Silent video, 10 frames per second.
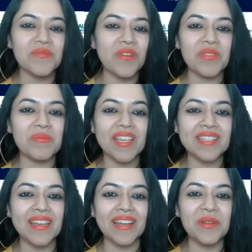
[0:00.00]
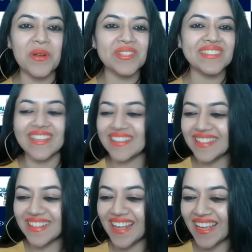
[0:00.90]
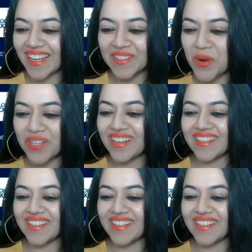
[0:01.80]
One of the best TED Talks in what